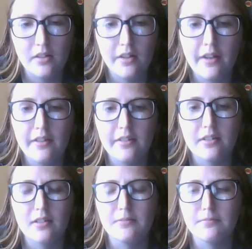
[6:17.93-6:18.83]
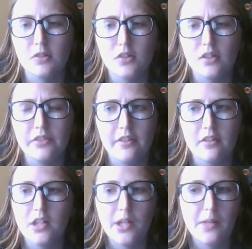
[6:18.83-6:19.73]
and, or
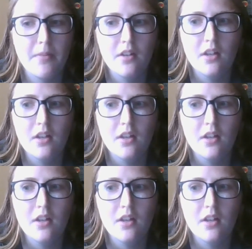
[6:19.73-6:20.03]
11:30